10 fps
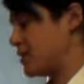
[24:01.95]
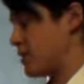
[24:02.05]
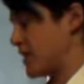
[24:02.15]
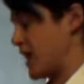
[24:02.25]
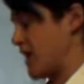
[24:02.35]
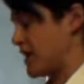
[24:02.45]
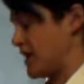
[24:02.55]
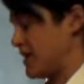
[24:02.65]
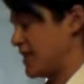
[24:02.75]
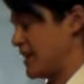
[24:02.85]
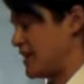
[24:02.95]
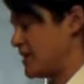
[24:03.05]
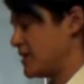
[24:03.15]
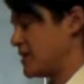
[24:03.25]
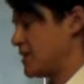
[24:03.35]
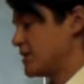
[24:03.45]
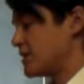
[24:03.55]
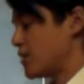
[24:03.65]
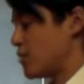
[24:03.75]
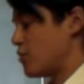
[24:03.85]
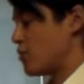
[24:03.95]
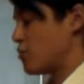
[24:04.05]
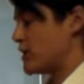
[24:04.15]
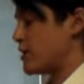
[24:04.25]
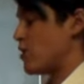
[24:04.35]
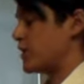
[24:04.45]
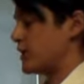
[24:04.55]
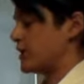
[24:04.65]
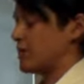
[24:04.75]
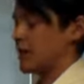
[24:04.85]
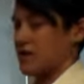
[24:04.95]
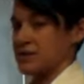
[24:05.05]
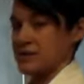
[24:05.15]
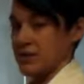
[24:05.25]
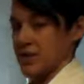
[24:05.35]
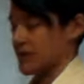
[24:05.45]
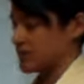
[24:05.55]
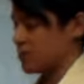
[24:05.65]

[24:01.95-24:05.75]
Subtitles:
going on in there. So we don't want anybody to see that.